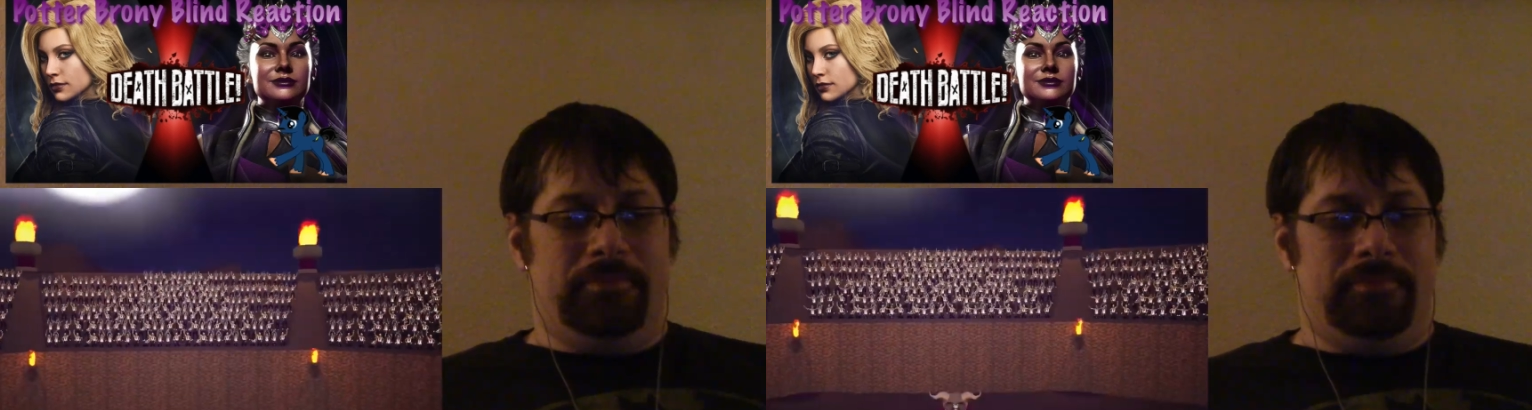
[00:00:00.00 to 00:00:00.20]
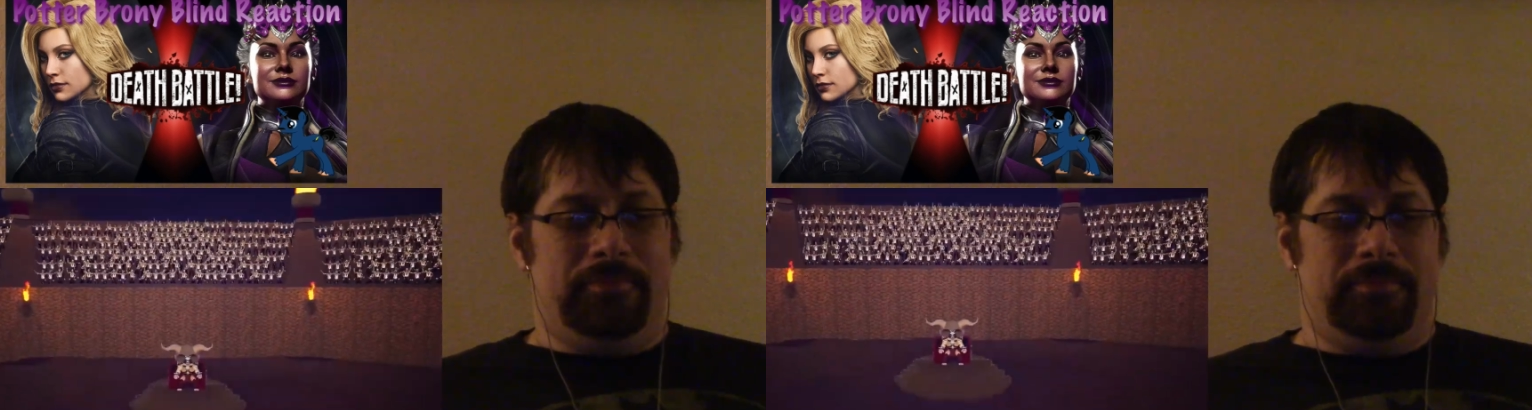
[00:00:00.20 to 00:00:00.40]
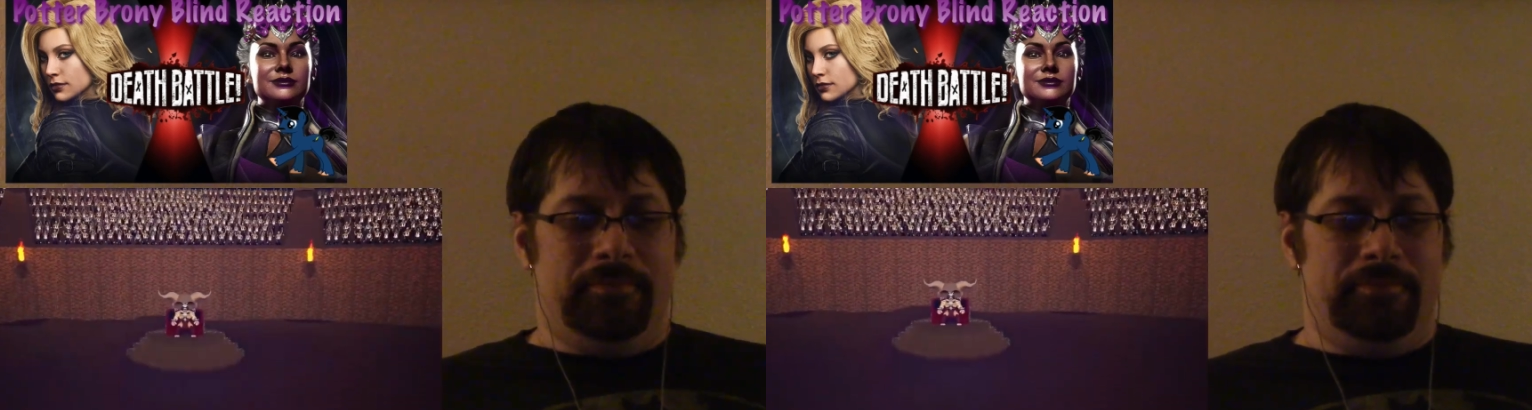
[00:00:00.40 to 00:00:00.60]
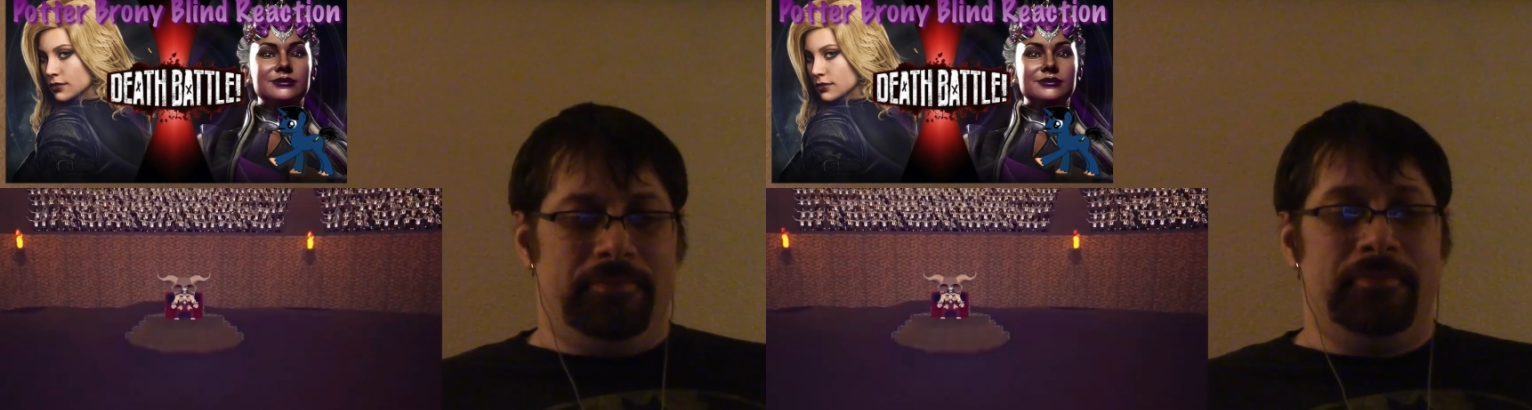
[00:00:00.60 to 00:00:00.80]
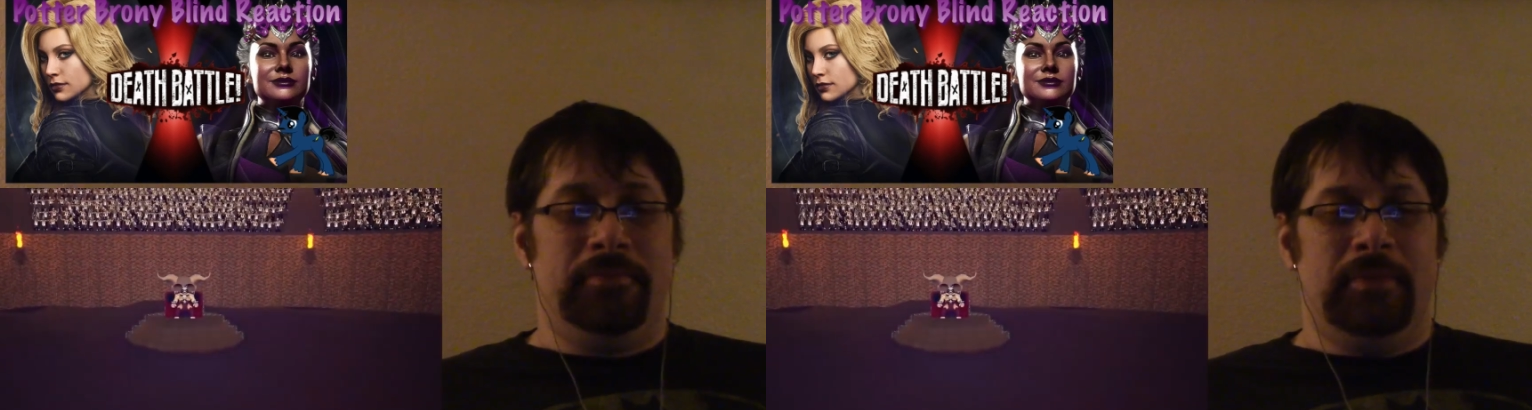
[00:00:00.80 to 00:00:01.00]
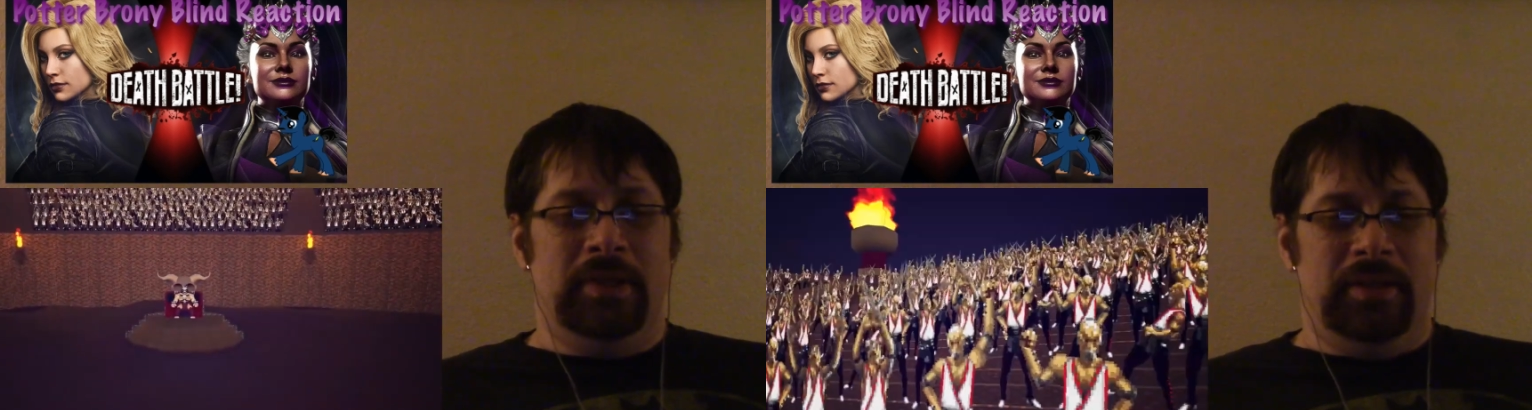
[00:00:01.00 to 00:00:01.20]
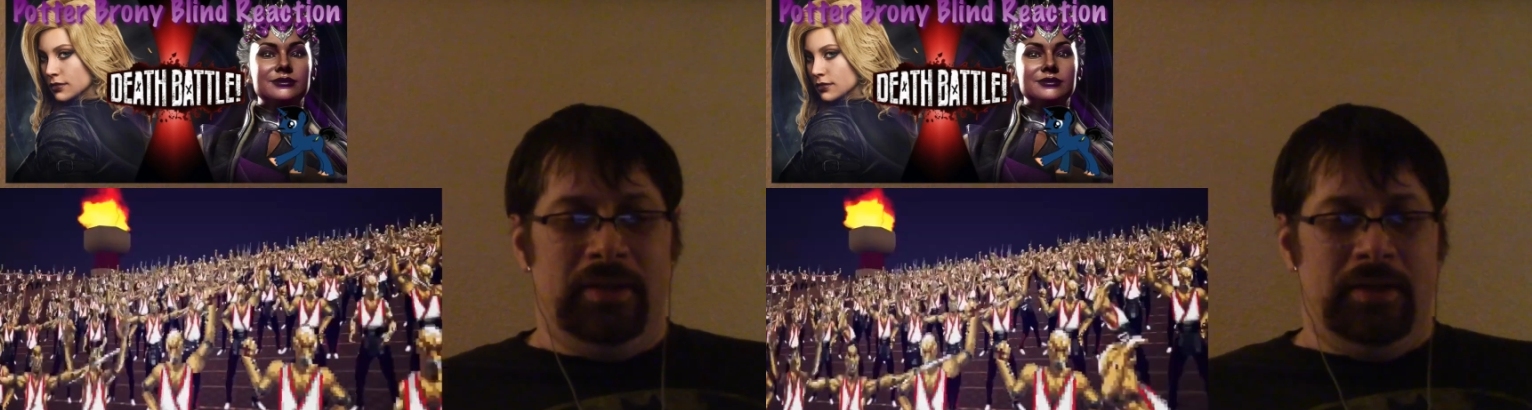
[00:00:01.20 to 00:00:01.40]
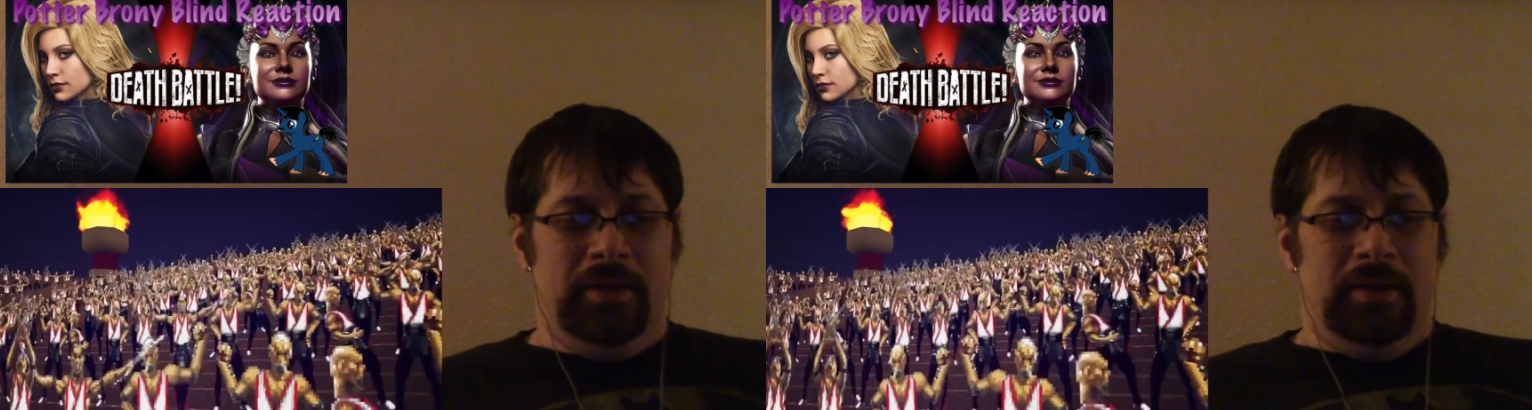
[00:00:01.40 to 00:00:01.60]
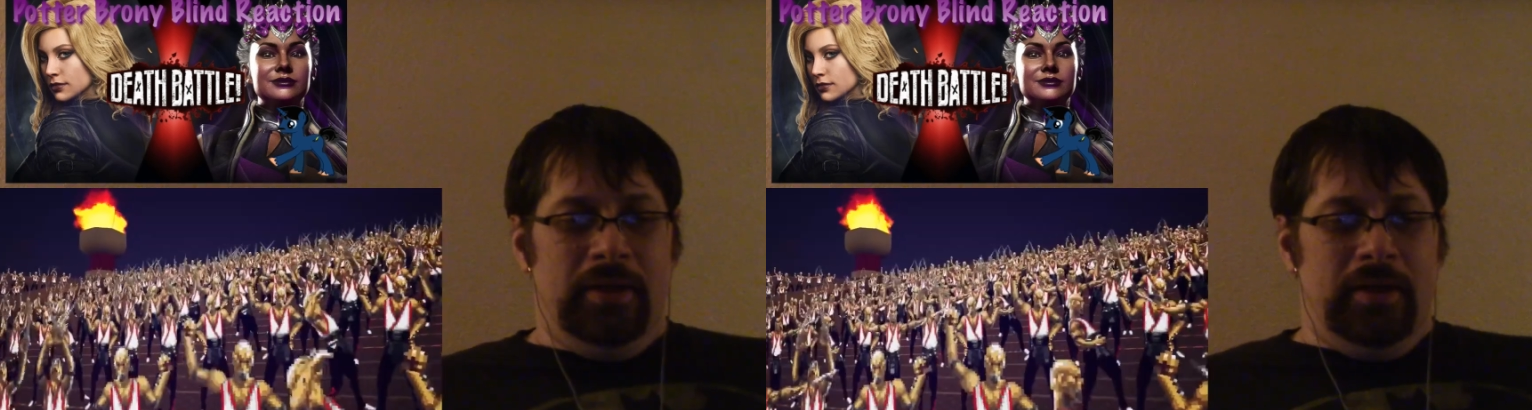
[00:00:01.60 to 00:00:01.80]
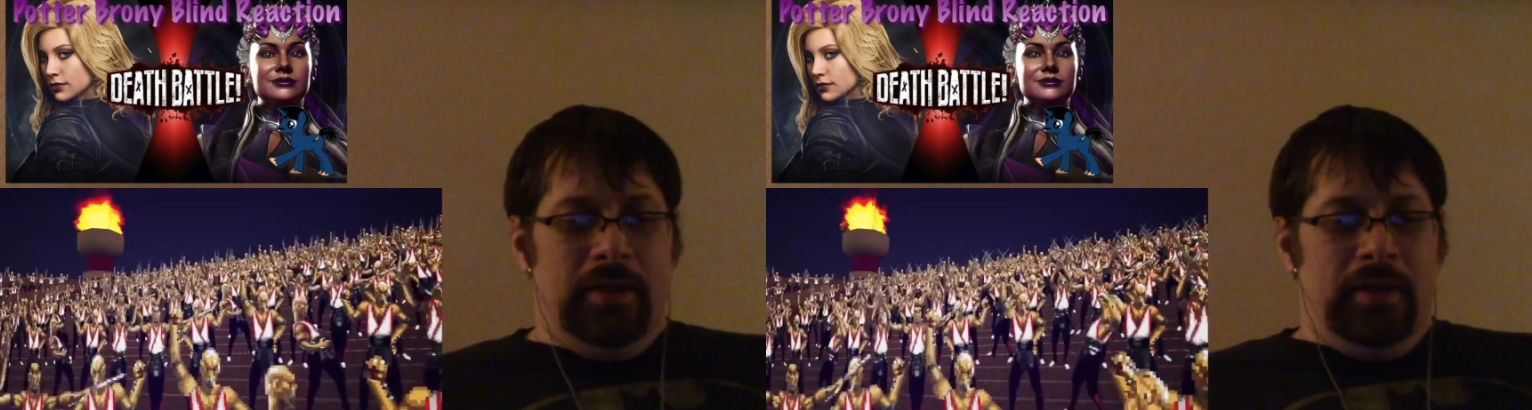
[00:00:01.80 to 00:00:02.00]

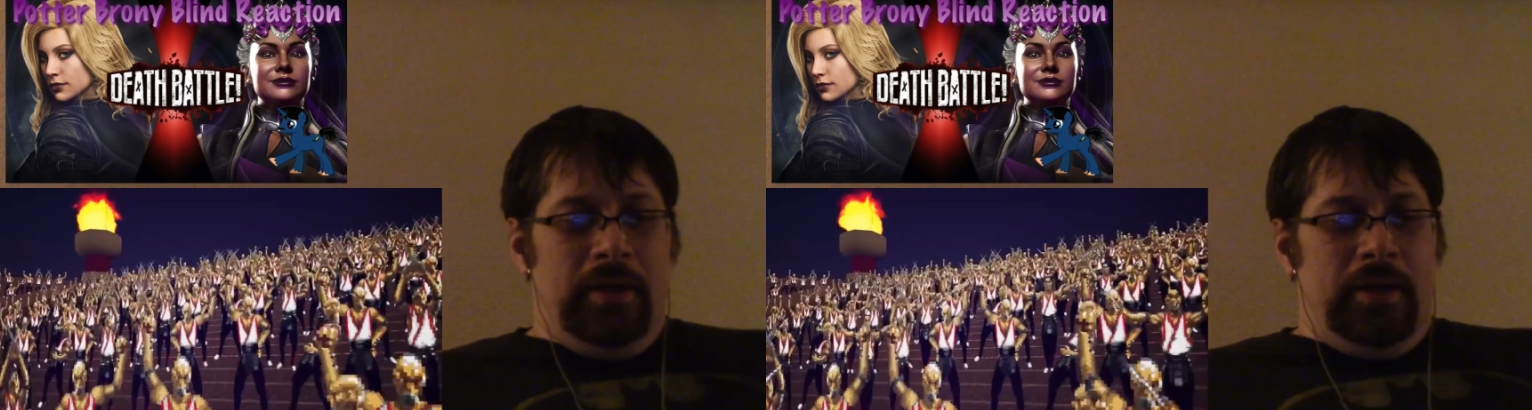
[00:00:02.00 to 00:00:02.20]
(silence)